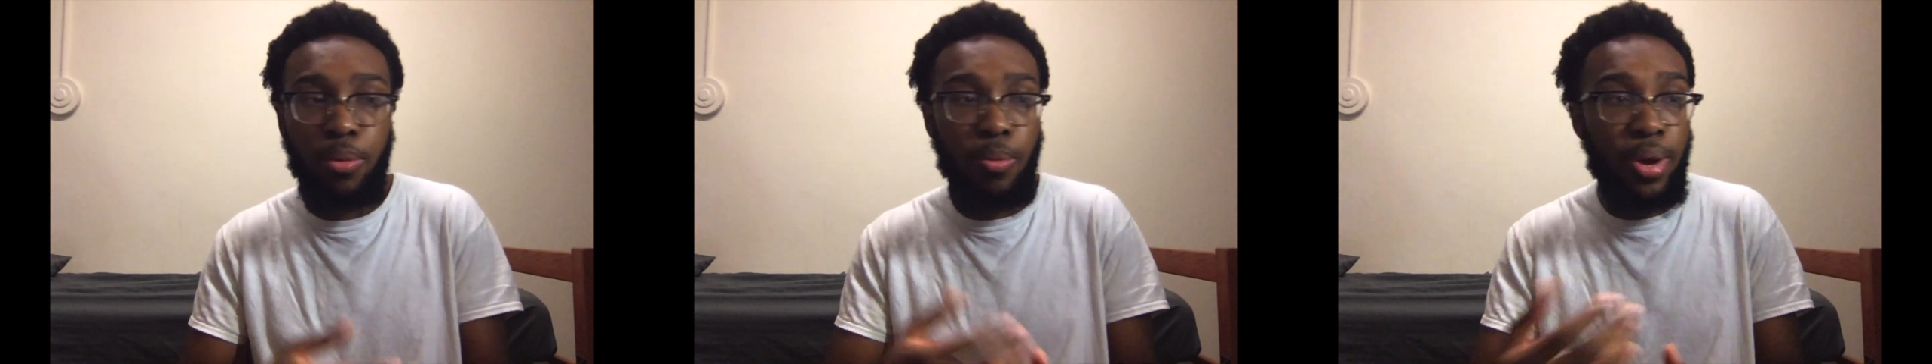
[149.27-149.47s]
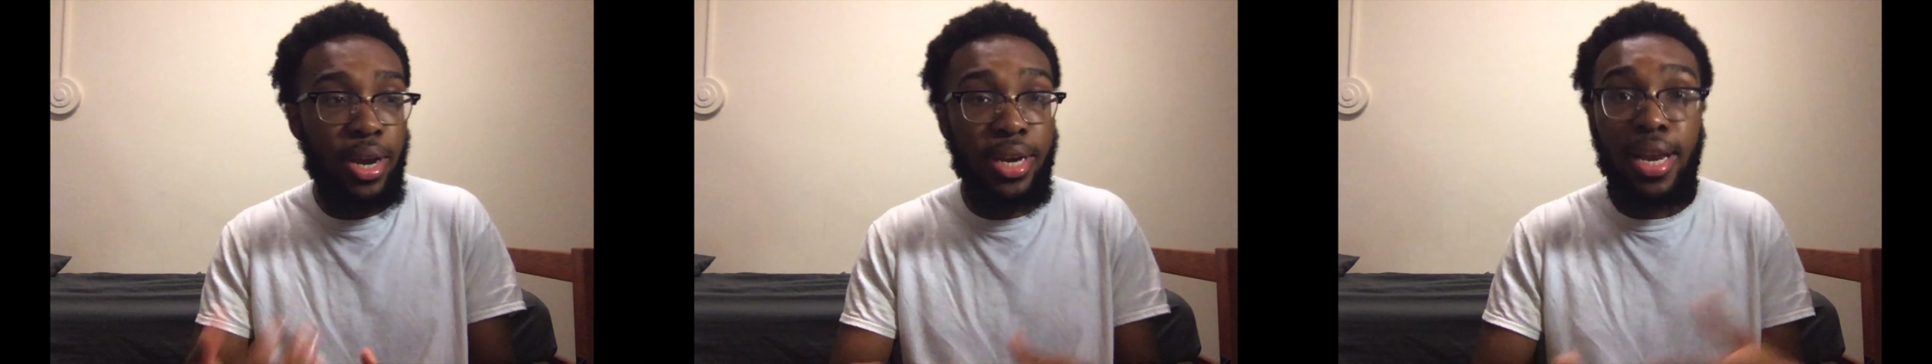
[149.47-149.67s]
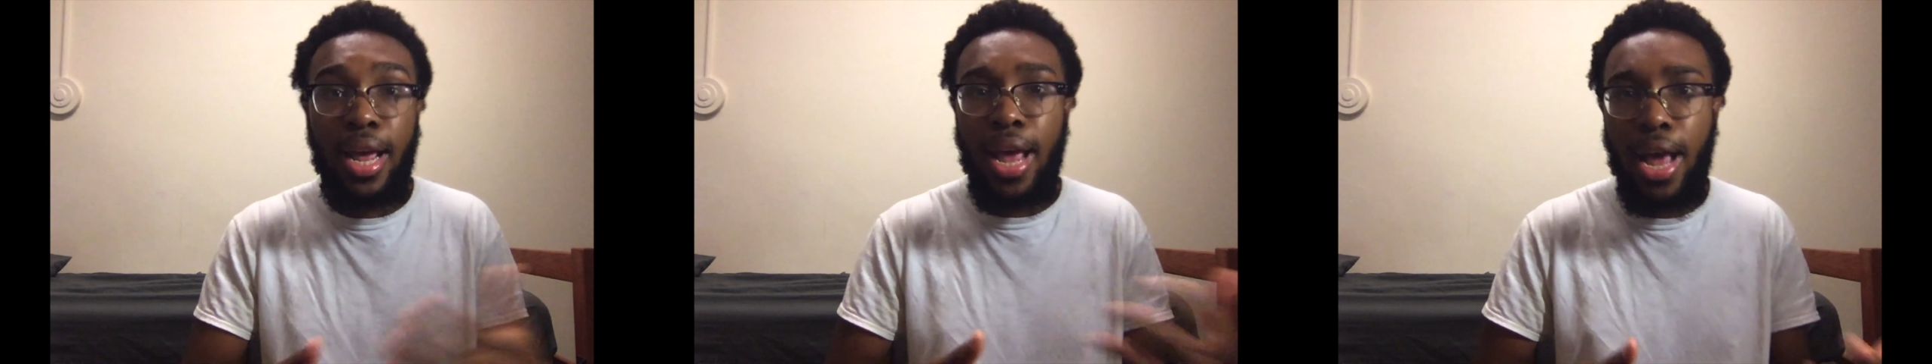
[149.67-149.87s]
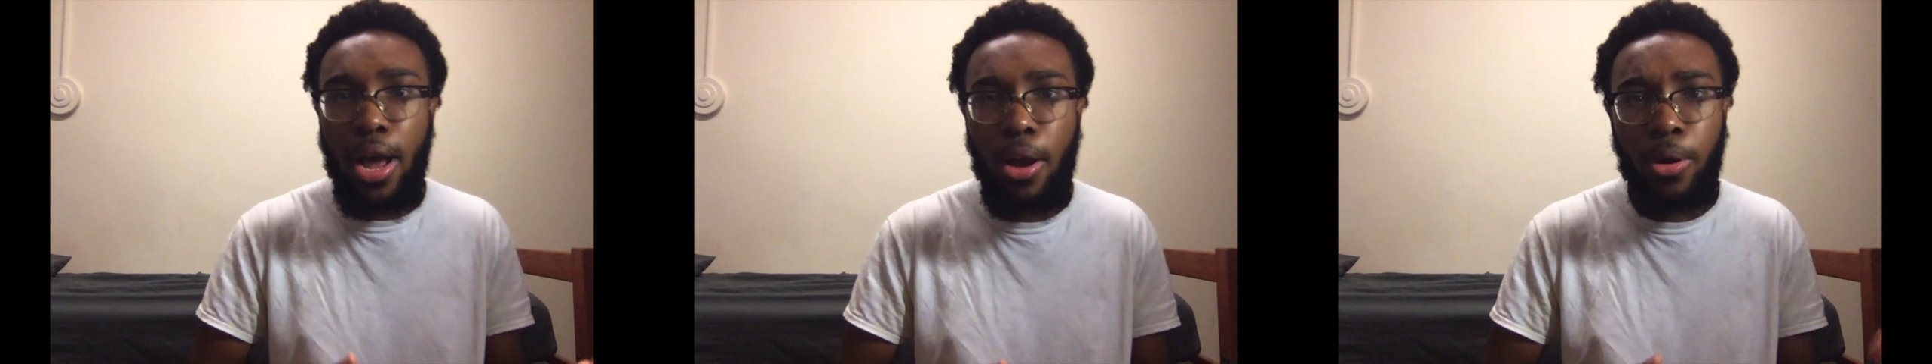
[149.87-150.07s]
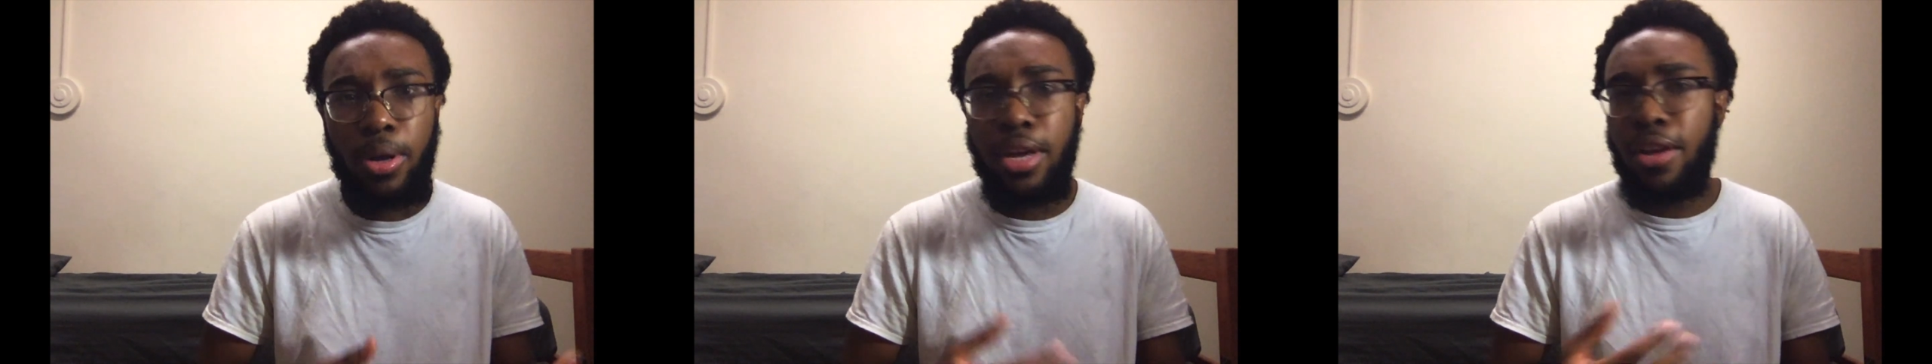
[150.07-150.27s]
when,
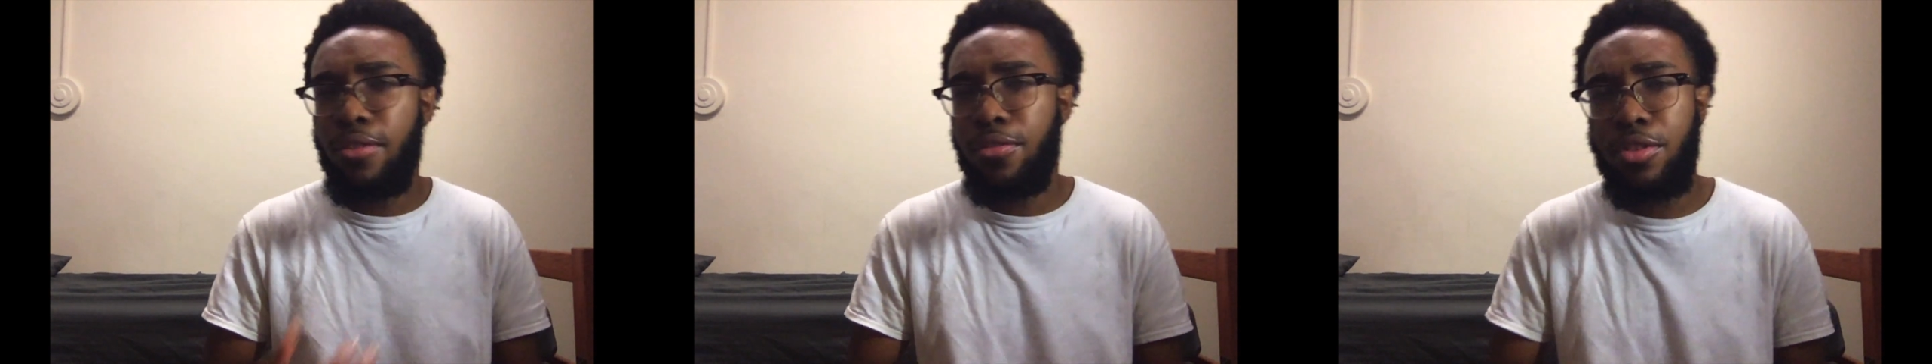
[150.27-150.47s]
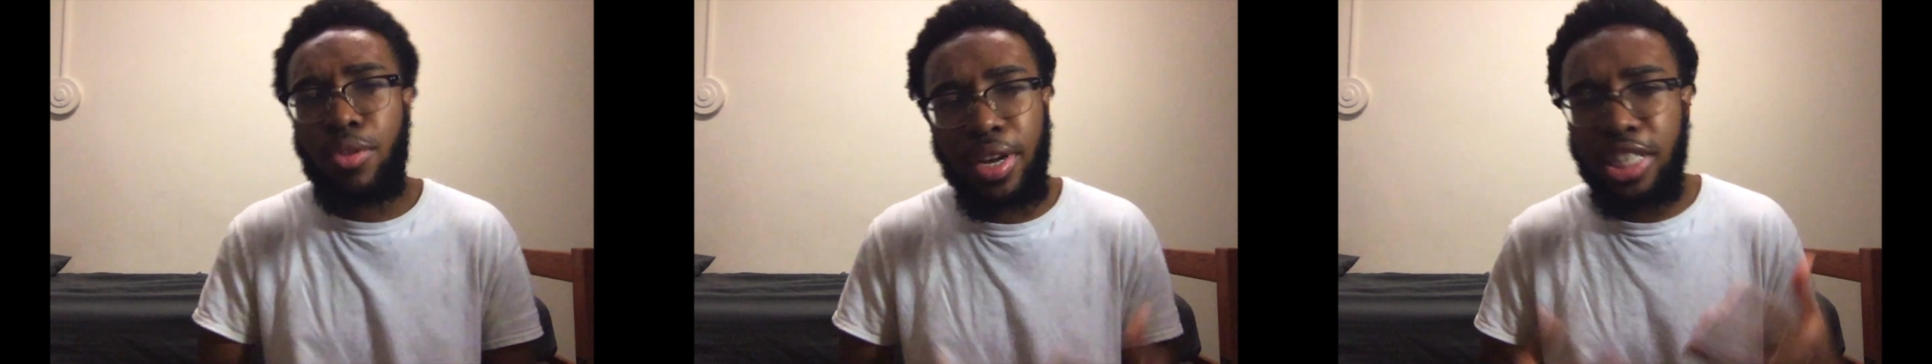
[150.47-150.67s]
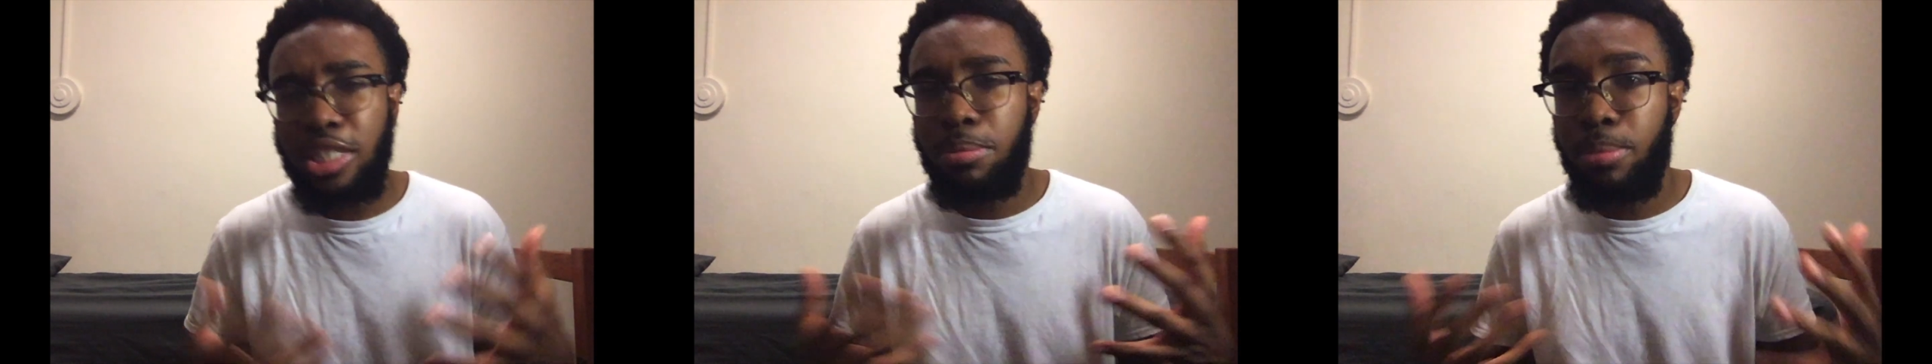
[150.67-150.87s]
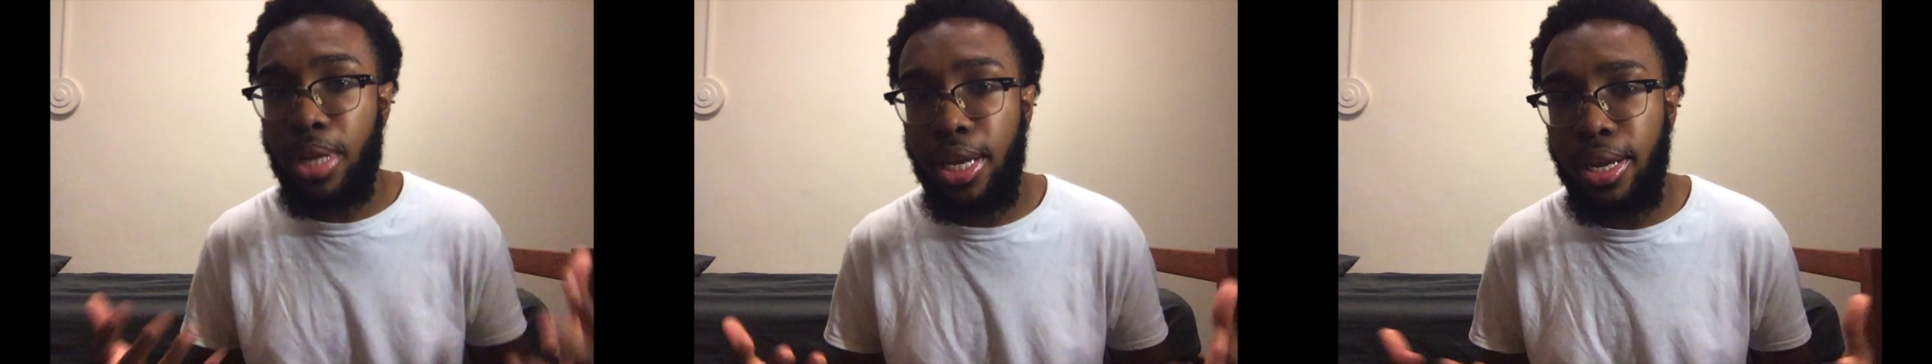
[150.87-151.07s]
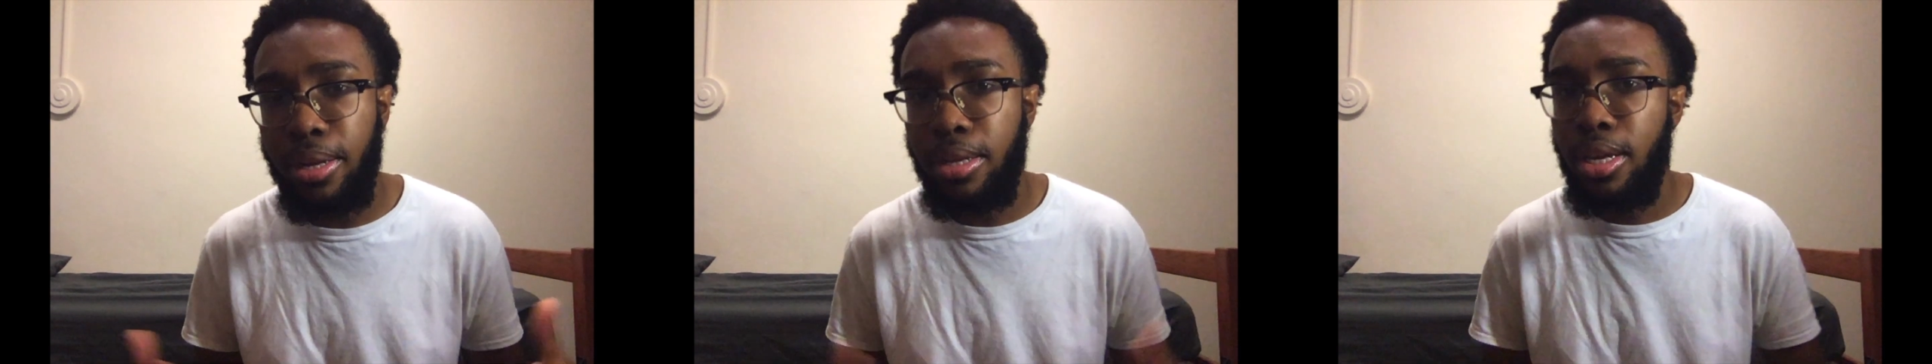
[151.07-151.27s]
how, further explain
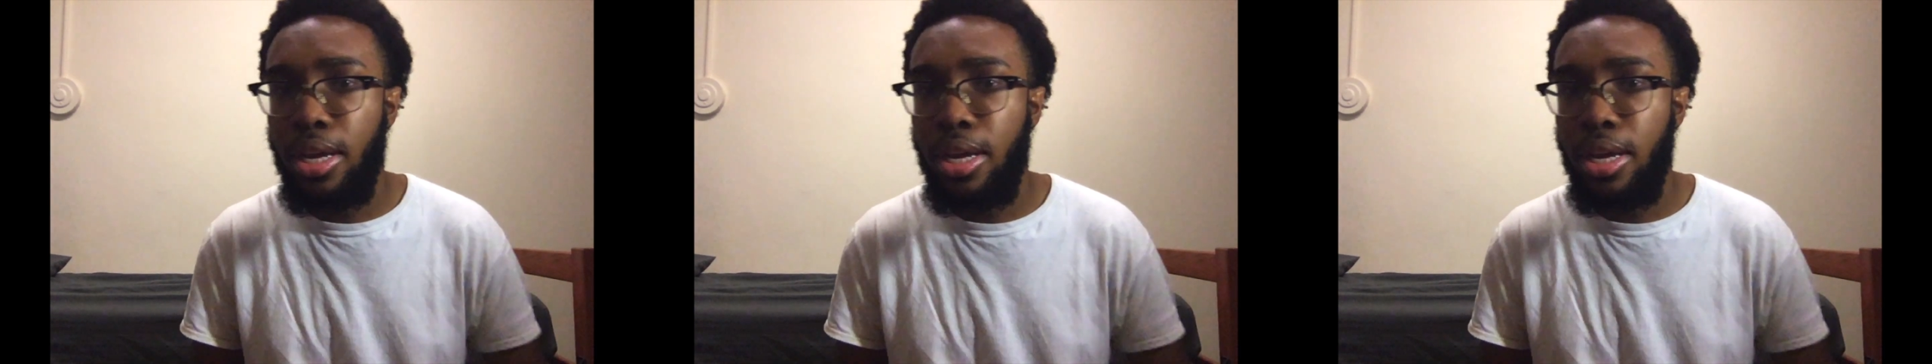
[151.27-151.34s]
it.